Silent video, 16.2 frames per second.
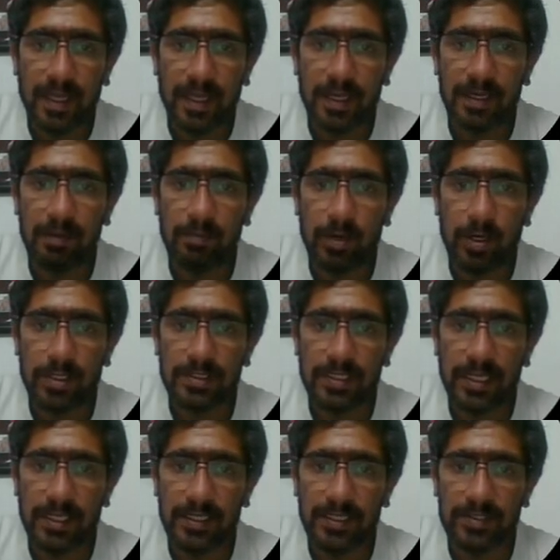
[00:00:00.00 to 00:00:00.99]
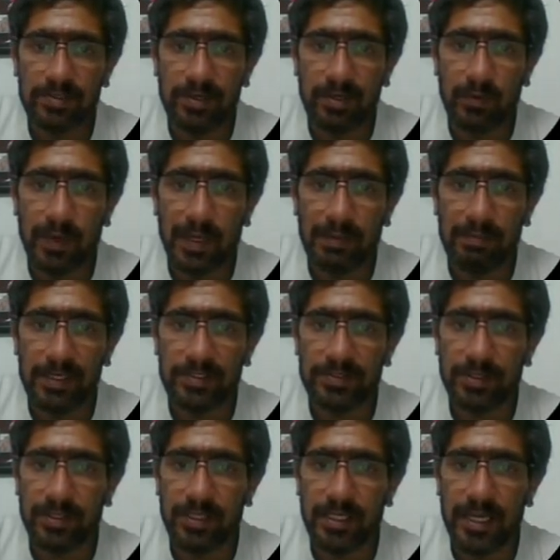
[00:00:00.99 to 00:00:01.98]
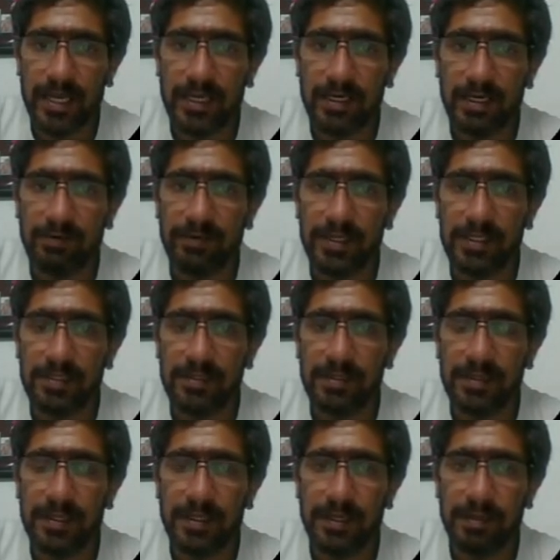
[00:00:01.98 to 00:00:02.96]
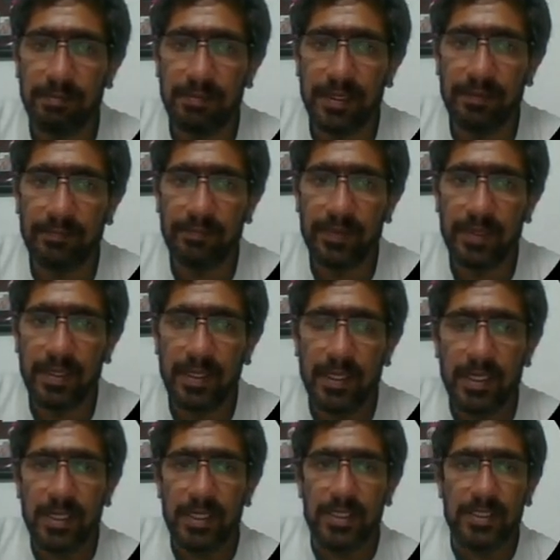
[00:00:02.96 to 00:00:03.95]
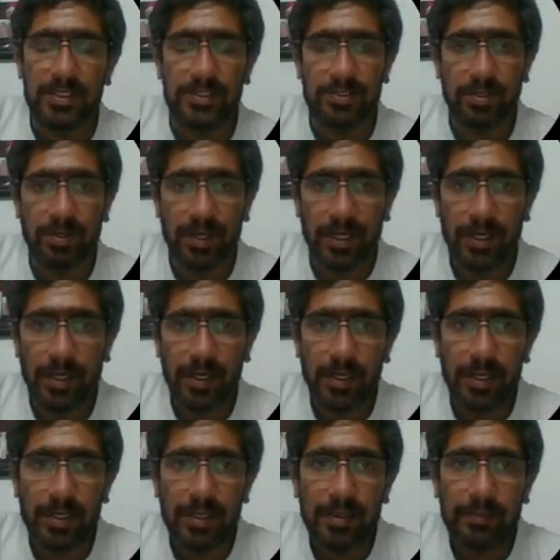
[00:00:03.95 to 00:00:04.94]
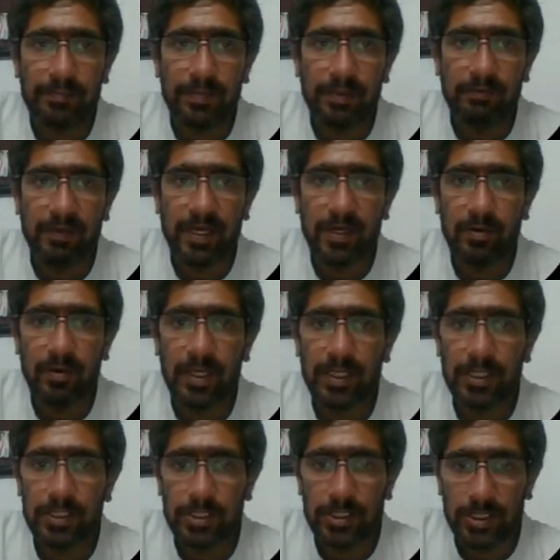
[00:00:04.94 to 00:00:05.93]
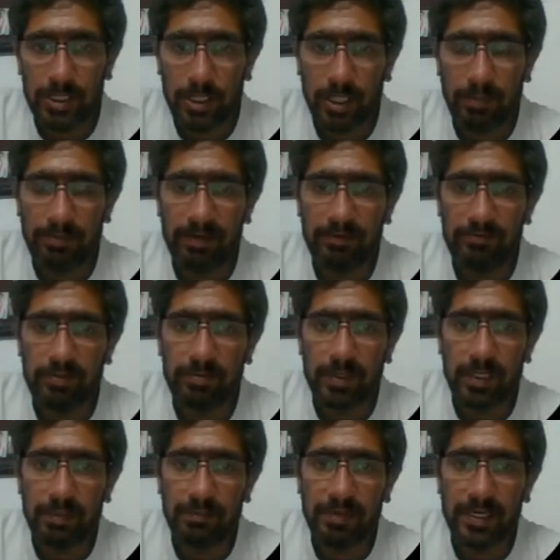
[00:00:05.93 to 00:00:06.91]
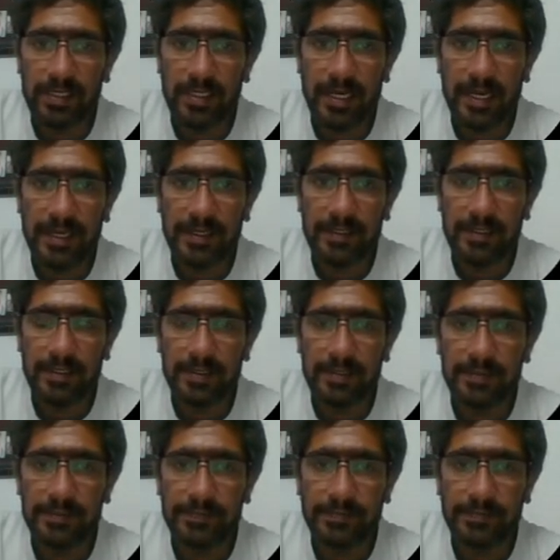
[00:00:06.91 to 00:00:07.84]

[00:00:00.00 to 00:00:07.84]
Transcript: And in box 9, there's only one place on the diagonal where the 3 can be. So, in all, when I look at the top left to bottom right diagonal,